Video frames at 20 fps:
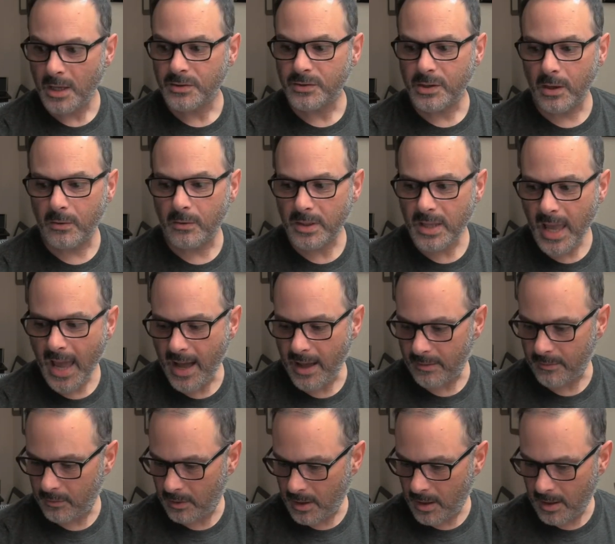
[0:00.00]
So
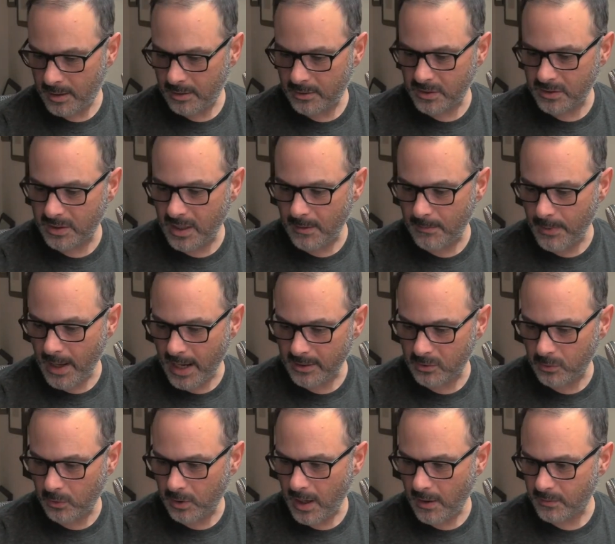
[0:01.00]
yeah, uh, just getting back
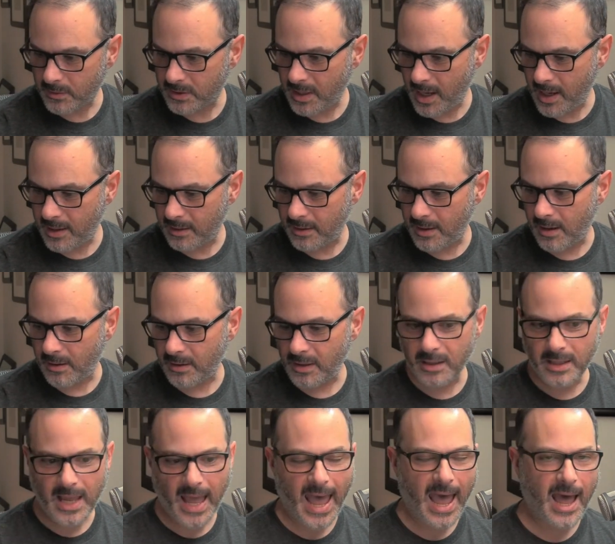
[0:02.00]
to what I was saying there,
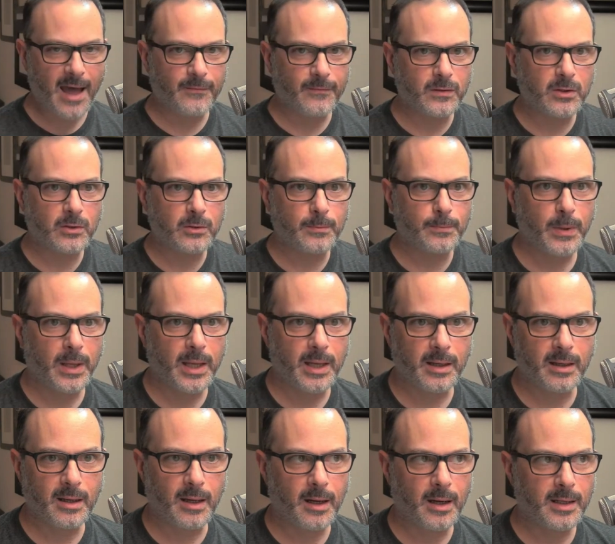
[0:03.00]
you have to
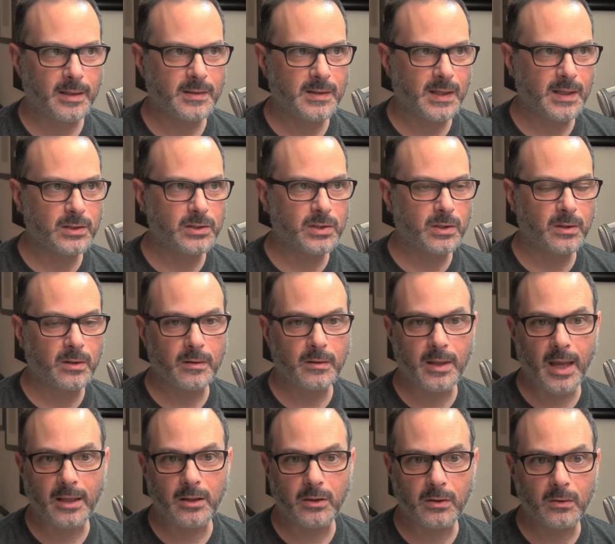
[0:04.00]
pick a teacher
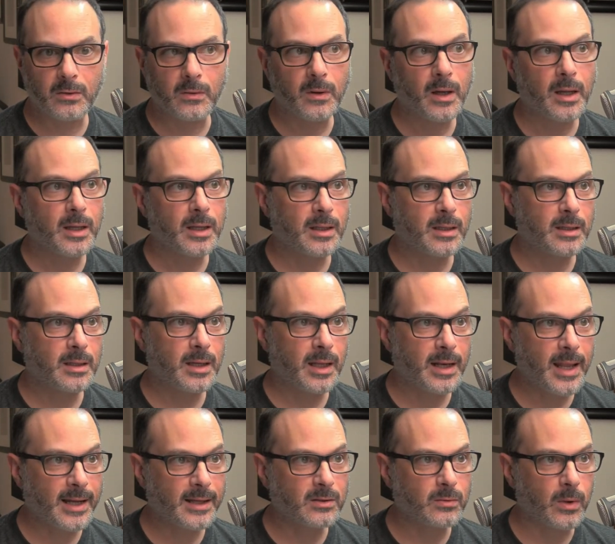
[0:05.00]
that you
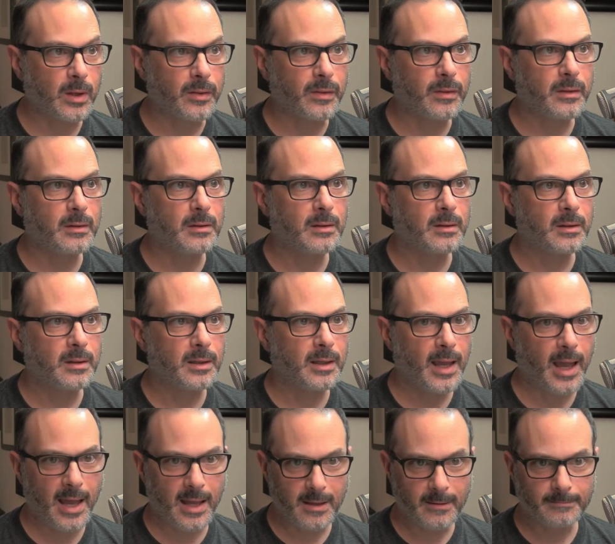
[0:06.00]
connect with.
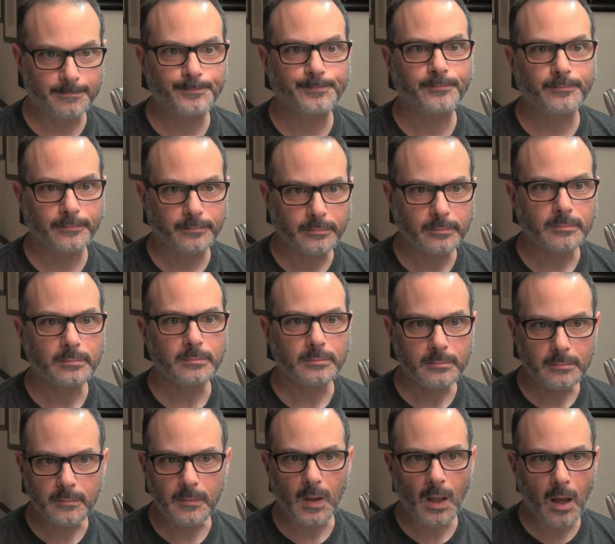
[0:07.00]
Okay.
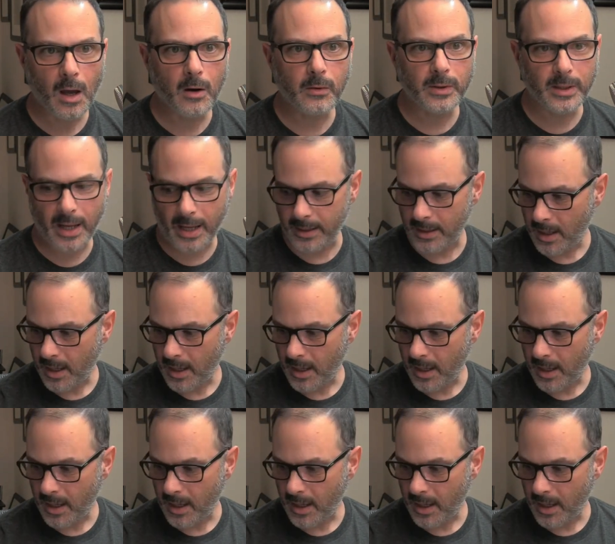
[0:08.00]
Okay.